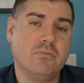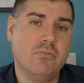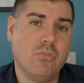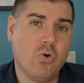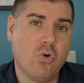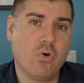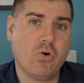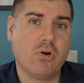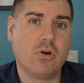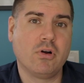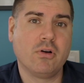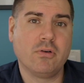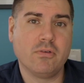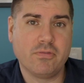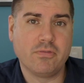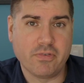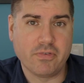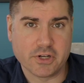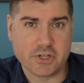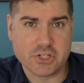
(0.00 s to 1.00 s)
more
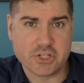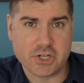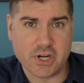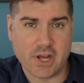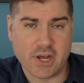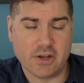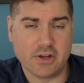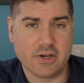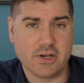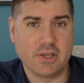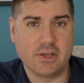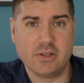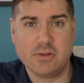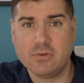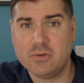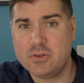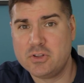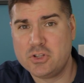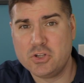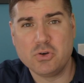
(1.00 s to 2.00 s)
functionality.
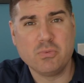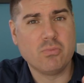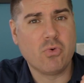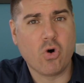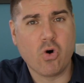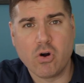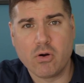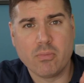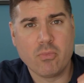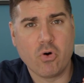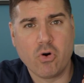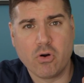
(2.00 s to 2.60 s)
You do more,